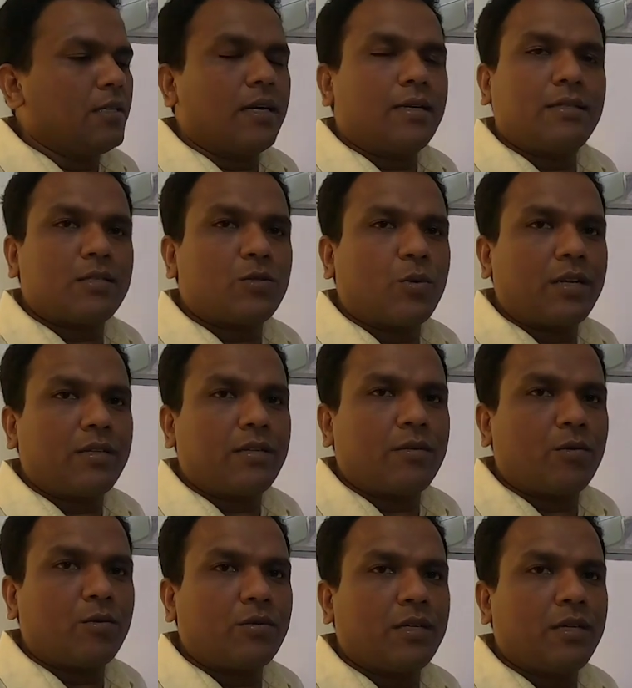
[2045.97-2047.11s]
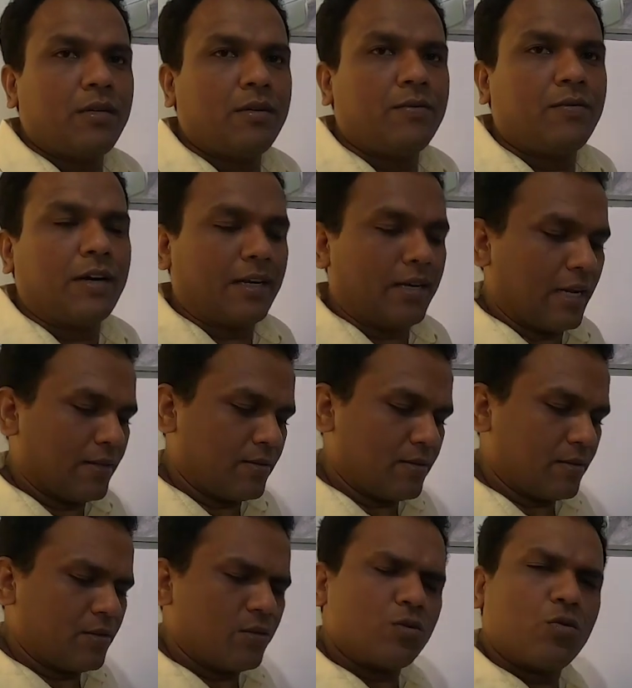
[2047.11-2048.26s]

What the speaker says: They are just worried about the final answer.